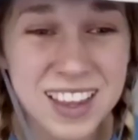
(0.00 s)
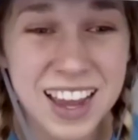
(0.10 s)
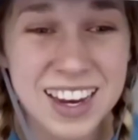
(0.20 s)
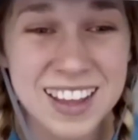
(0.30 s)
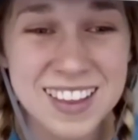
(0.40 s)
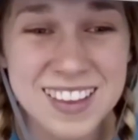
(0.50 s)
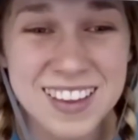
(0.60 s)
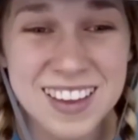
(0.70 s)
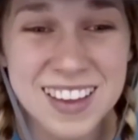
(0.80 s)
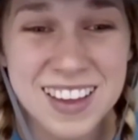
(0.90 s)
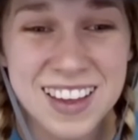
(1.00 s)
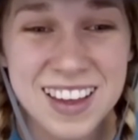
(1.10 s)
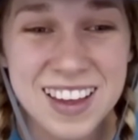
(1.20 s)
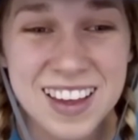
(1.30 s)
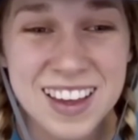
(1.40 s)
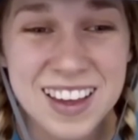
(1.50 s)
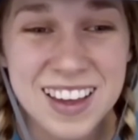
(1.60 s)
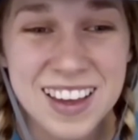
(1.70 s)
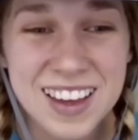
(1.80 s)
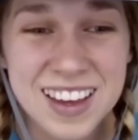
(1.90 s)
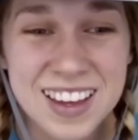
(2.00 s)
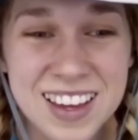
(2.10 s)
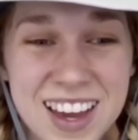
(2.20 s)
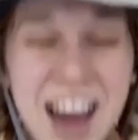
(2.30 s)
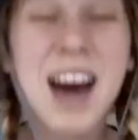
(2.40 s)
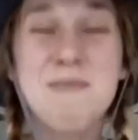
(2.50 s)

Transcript: Titus? Monkey.